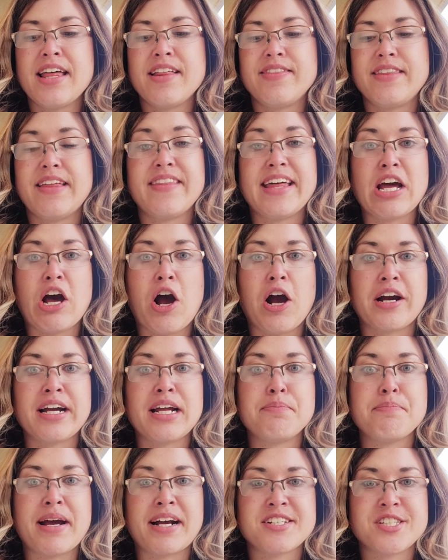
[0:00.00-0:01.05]
than they are in
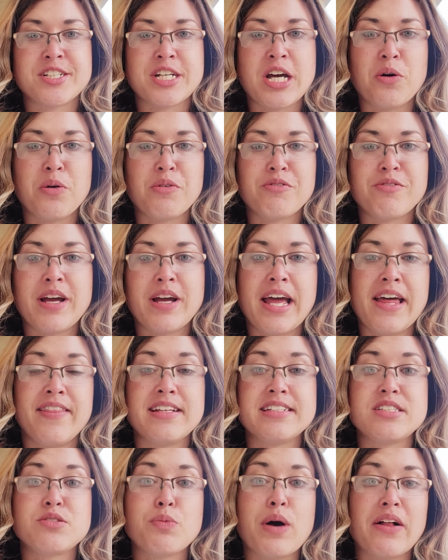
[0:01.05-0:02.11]
Mexico and
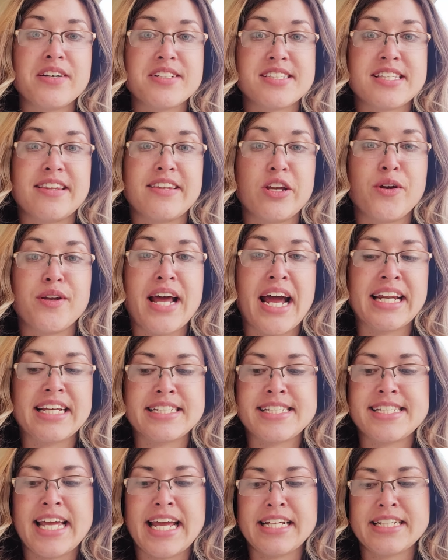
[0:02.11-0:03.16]
as well as in the United
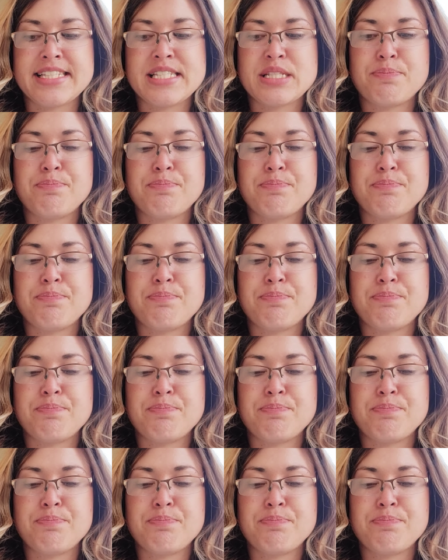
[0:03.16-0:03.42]
States.